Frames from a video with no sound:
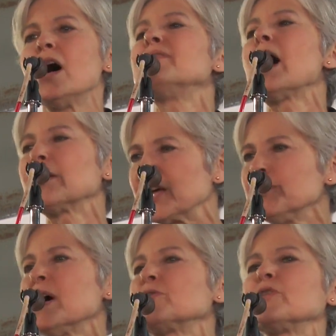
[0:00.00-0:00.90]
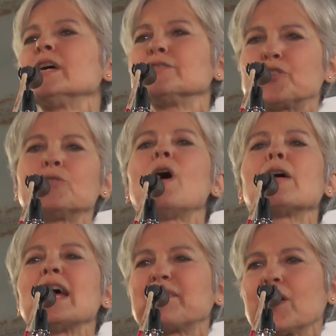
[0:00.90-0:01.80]
of our immigrants who are
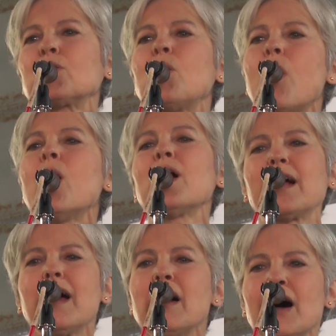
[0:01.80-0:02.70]
at the core